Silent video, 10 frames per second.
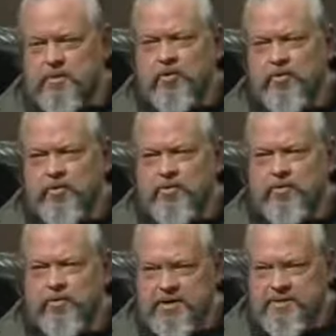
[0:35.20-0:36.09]
both
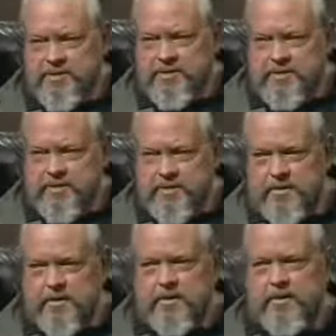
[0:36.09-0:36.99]
with the beast,
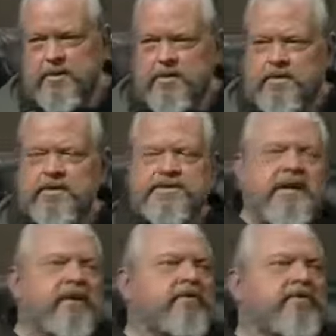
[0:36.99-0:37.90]
the
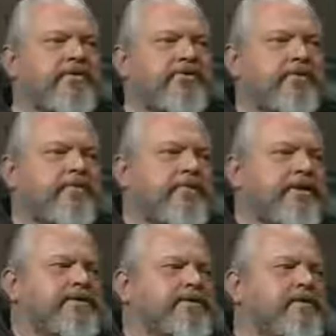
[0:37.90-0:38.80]
sacrificial
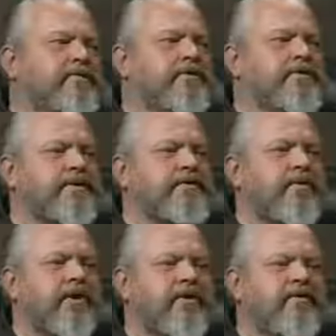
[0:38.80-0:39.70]
beast, and with the
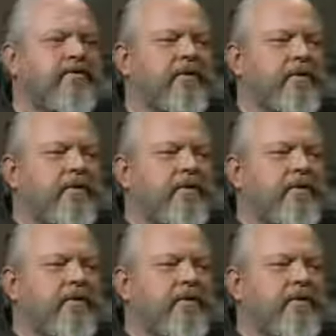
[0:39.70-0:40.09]
brave